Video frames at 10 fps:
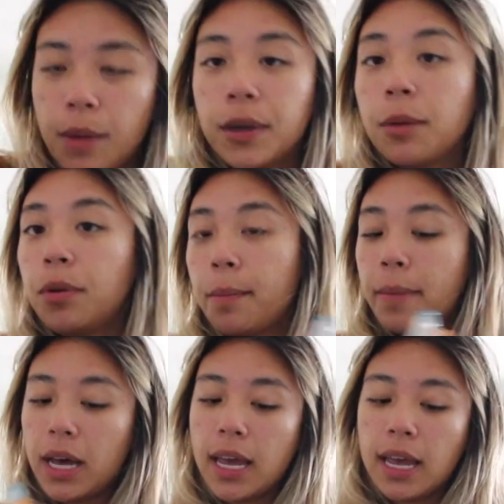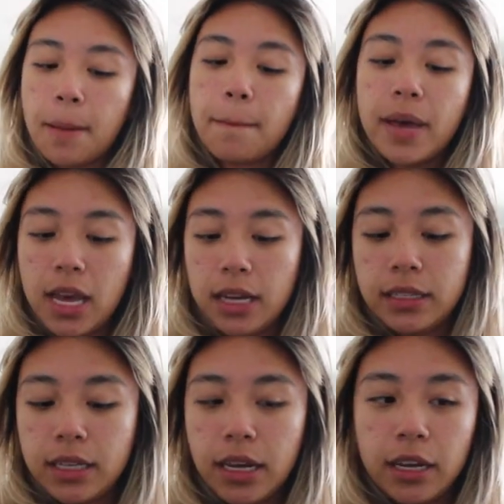I'm gonna put my
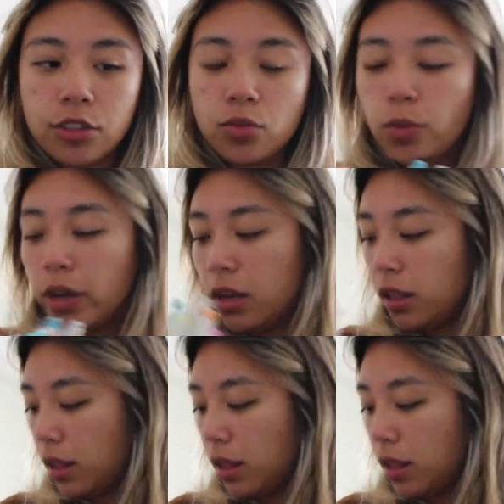pens in it as well.